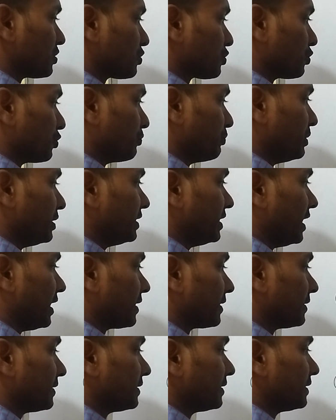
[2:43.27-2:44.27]
should be there.
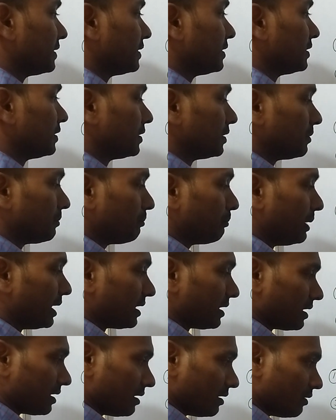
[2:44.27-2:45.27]

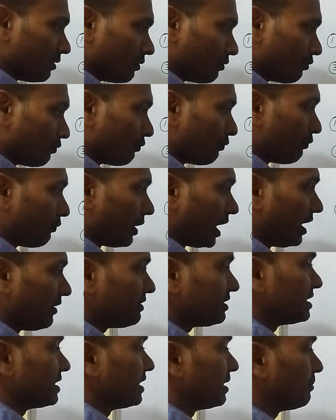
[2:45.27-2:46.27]
But 5
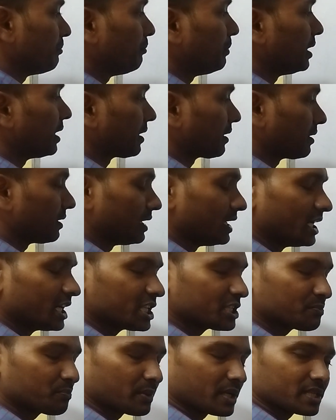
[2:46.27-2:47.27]
is a number, it
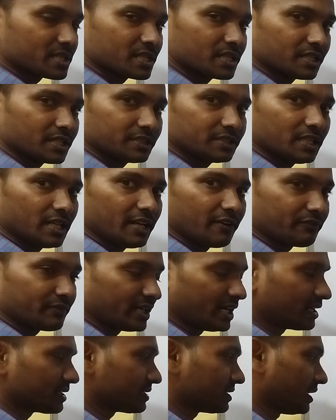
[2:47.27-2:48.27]
is present in the left
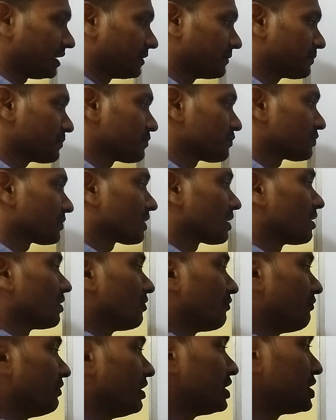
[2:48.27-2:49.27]
hand side.
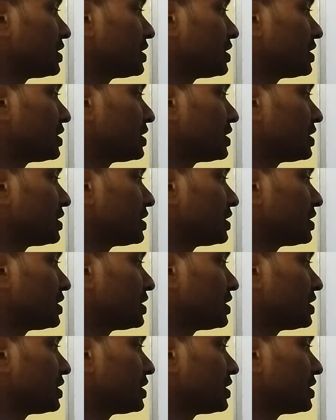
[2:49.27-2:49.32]
We